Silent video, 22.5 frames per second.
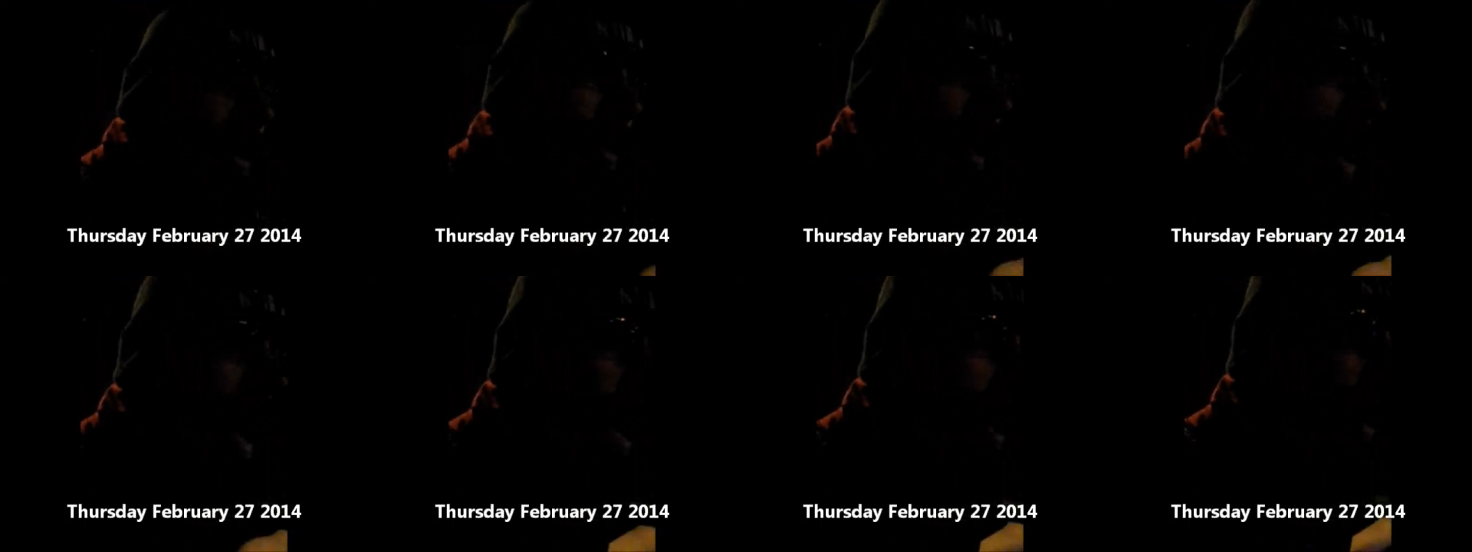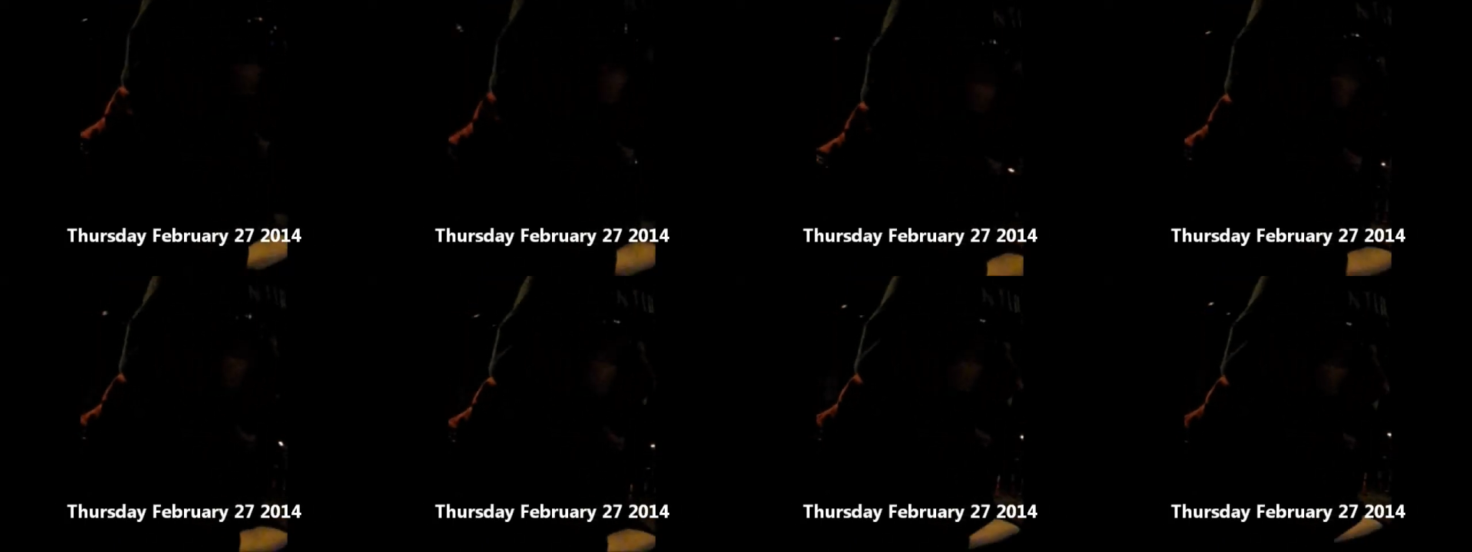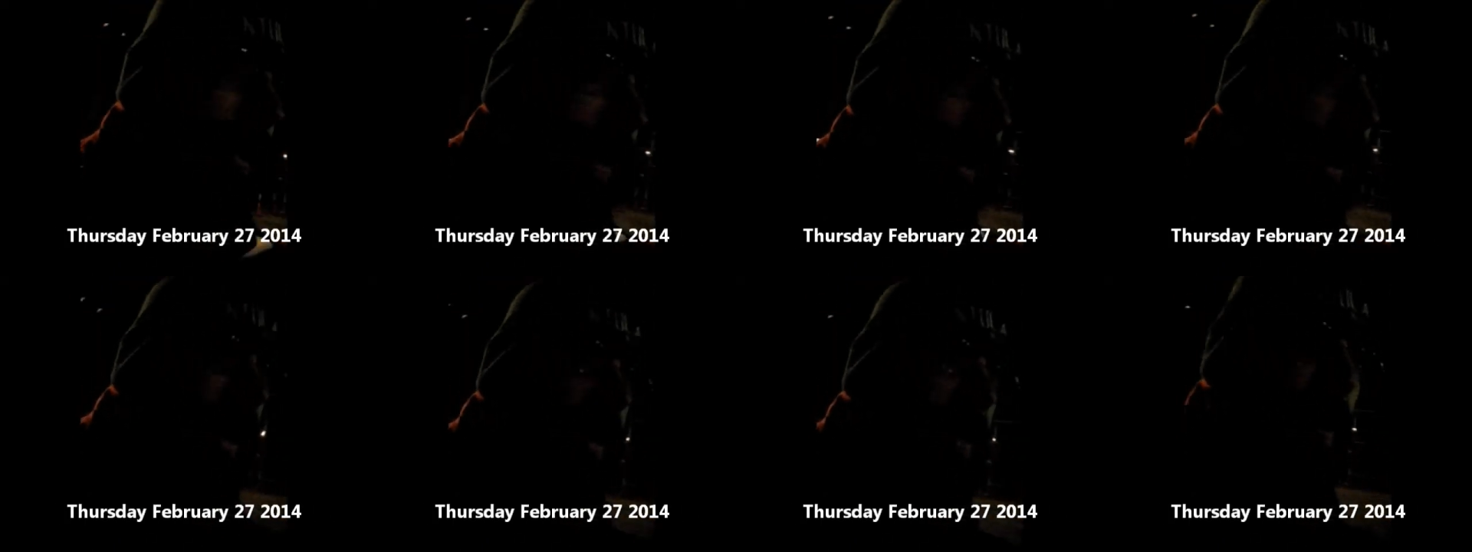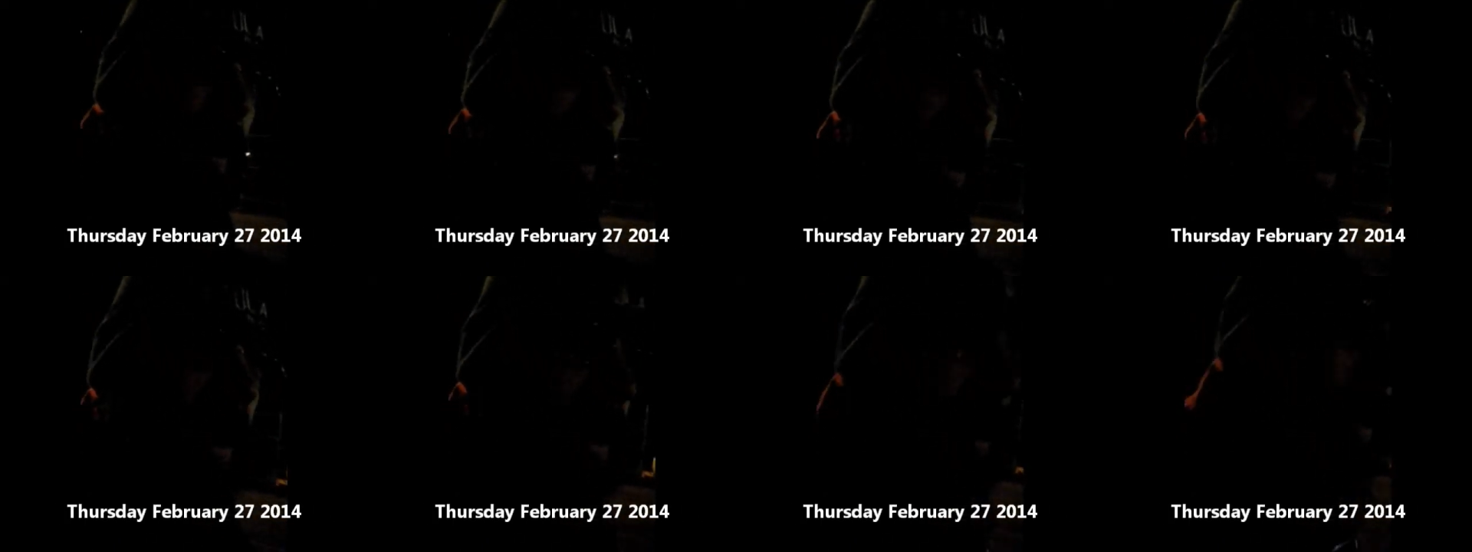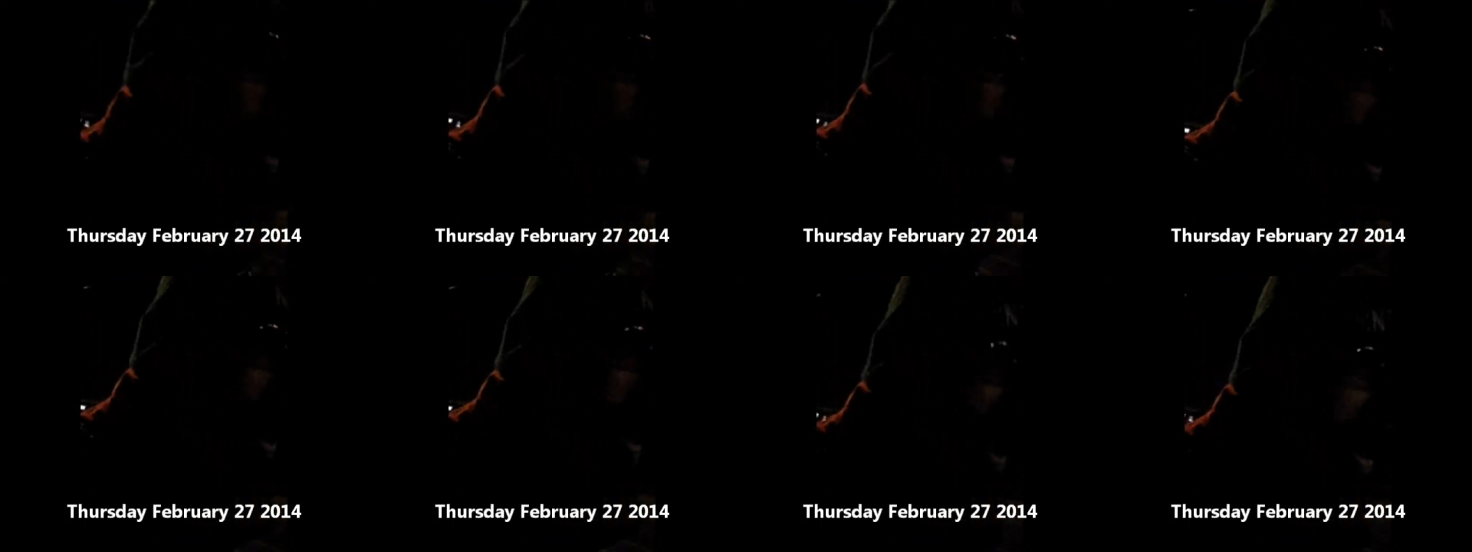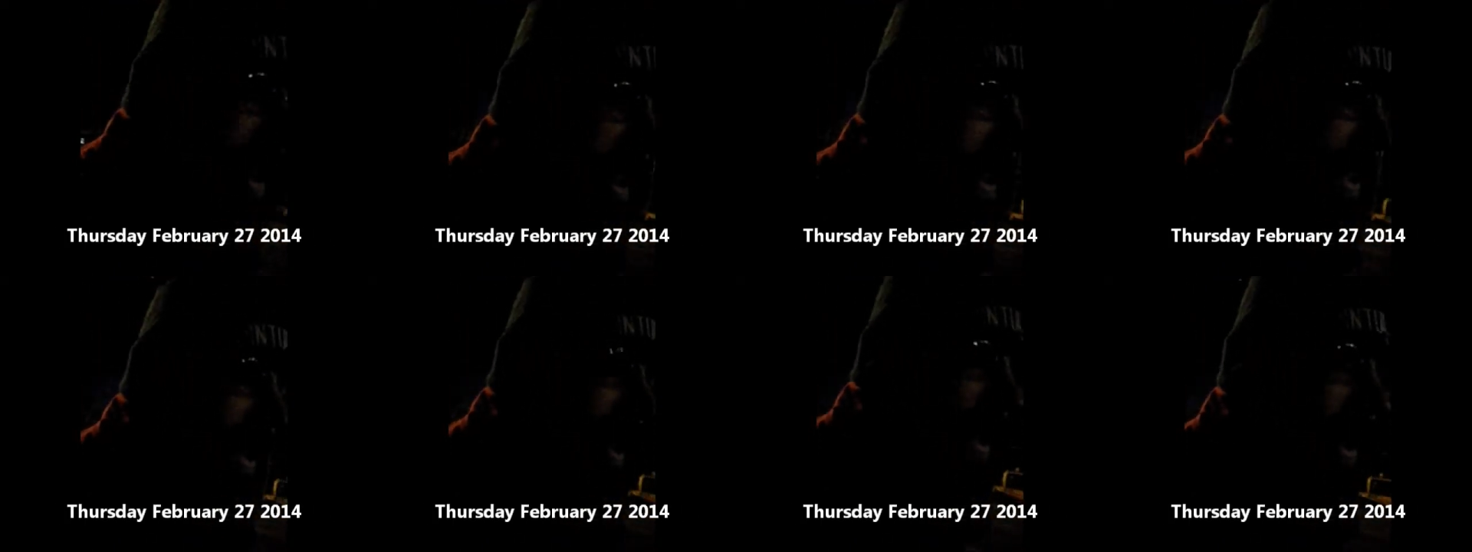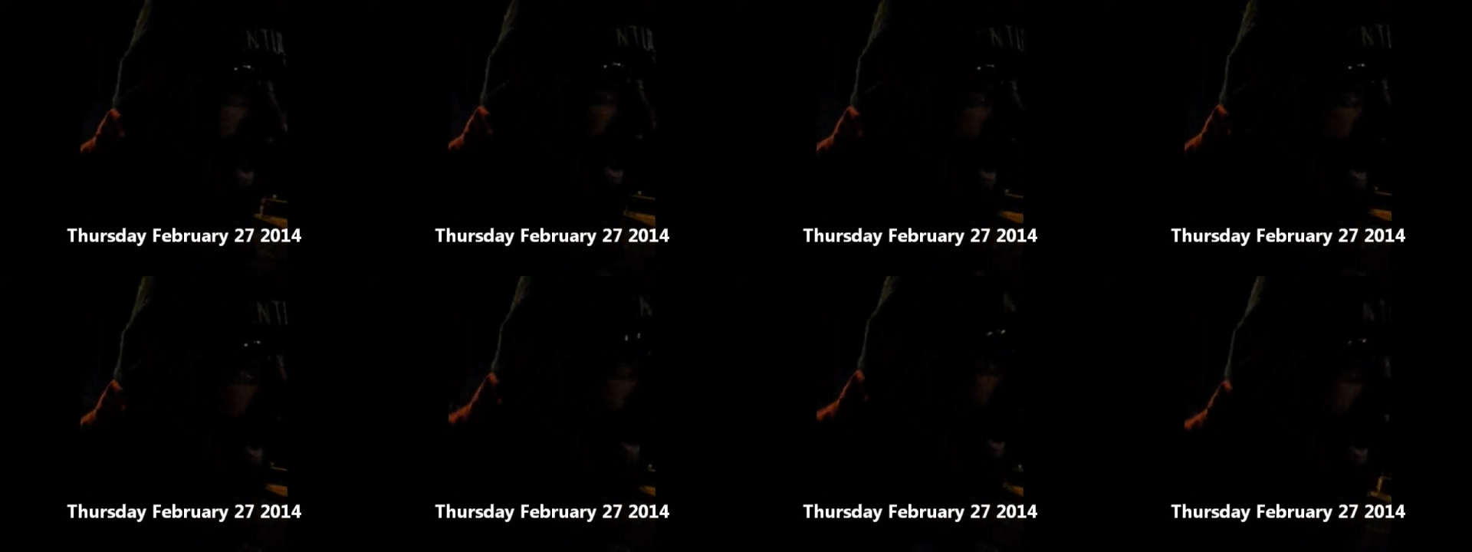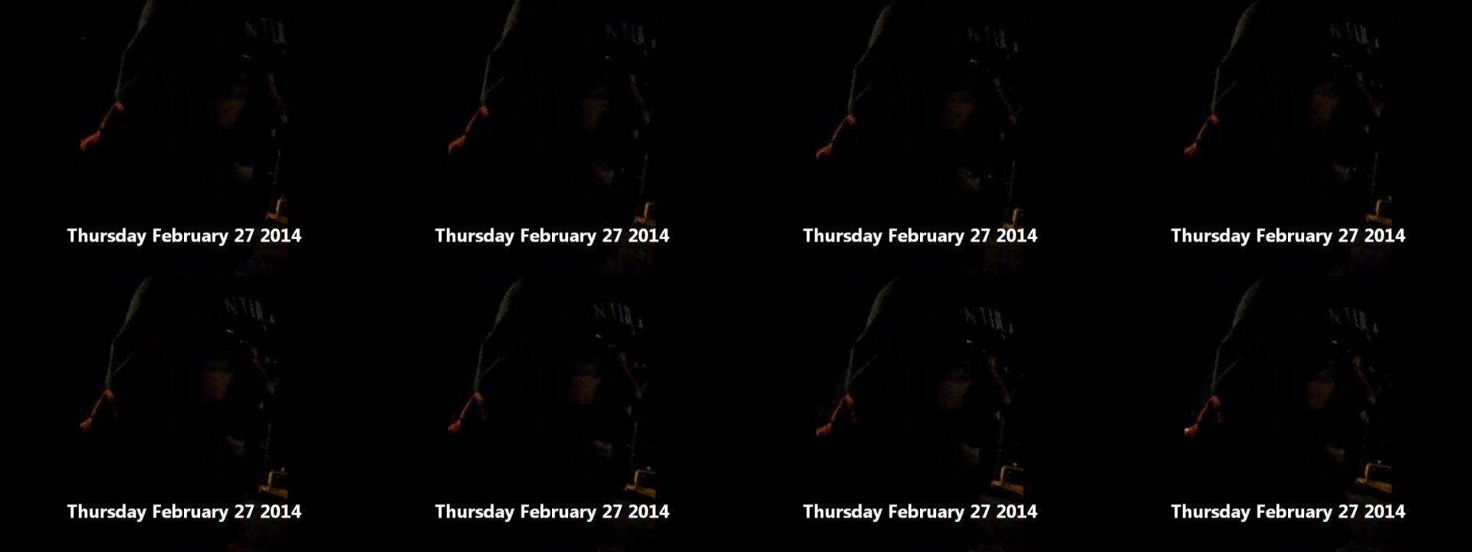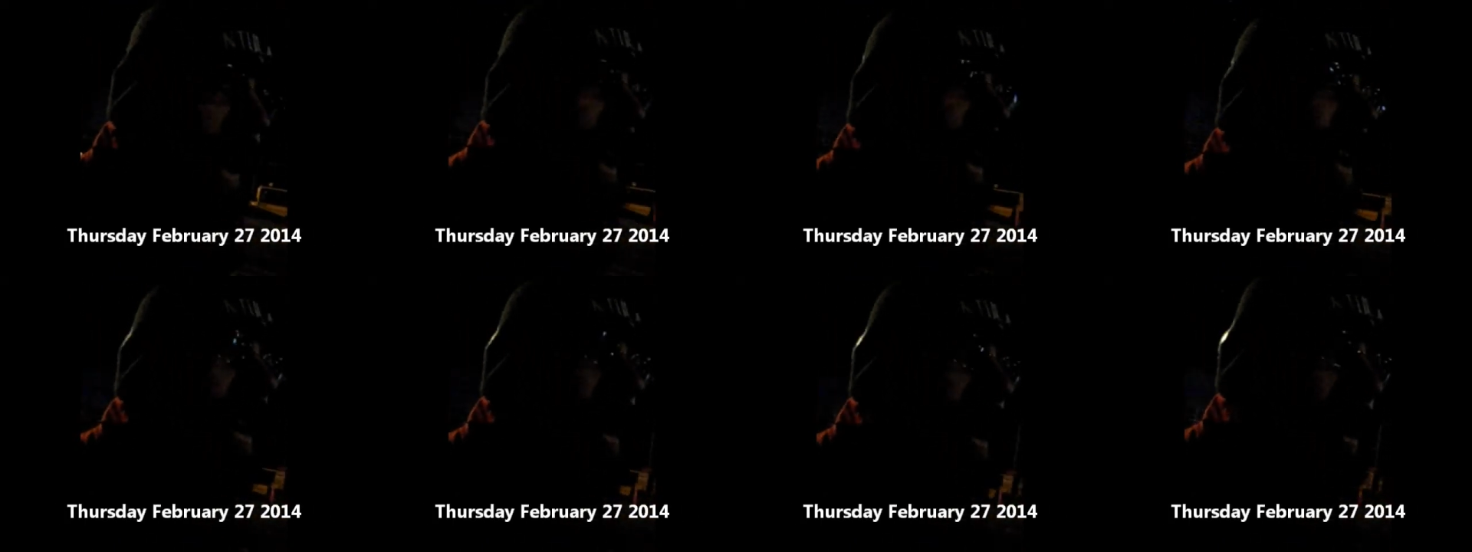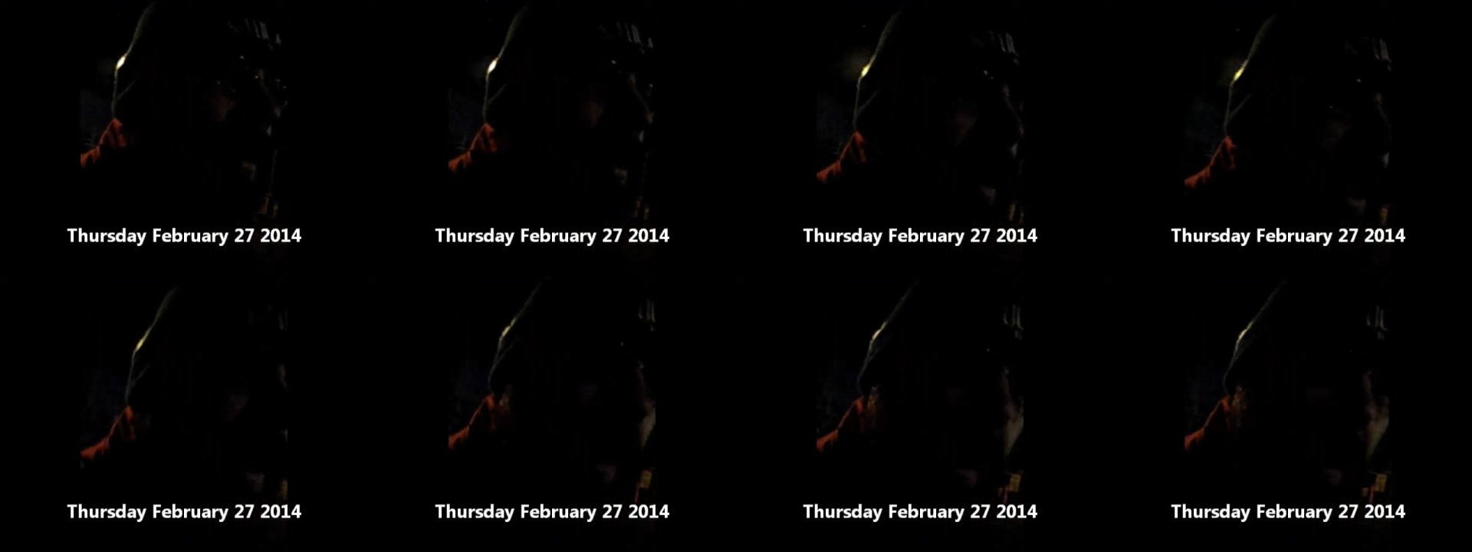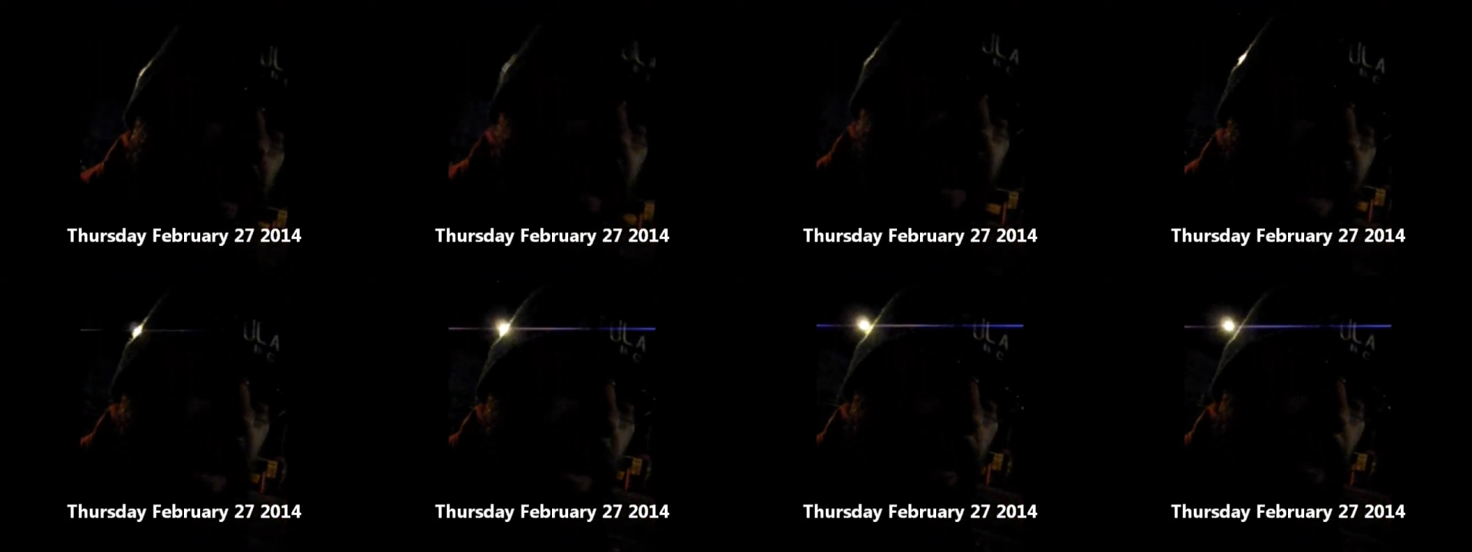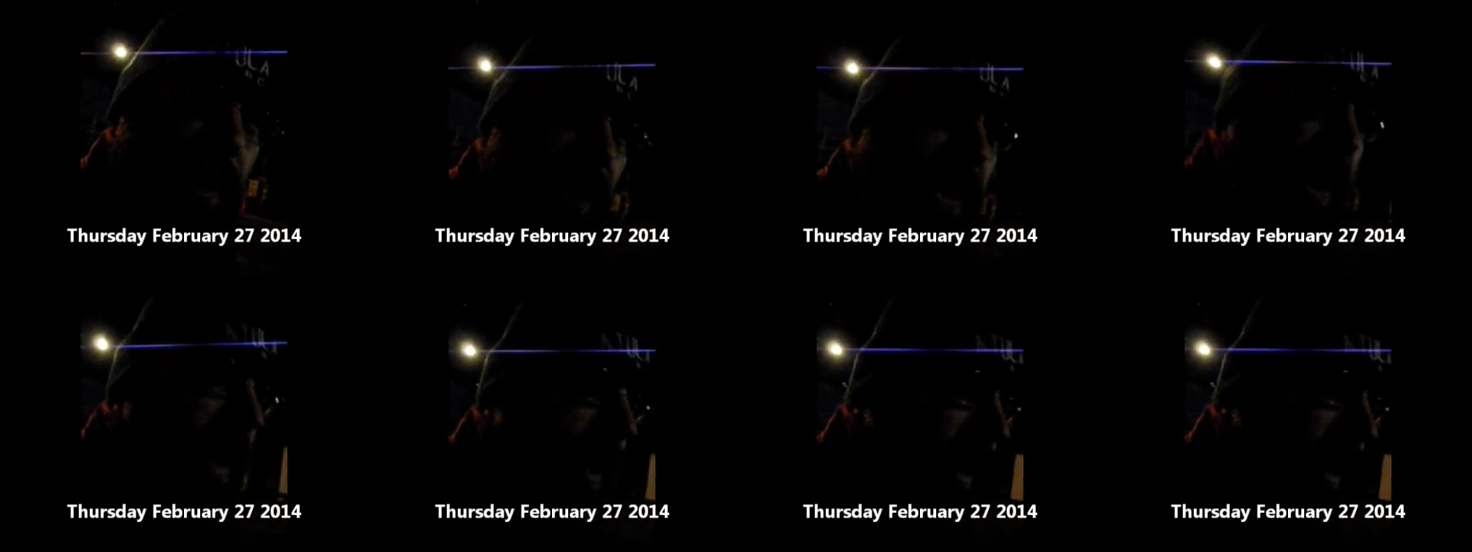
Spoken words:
Nobody's mouth can be seen.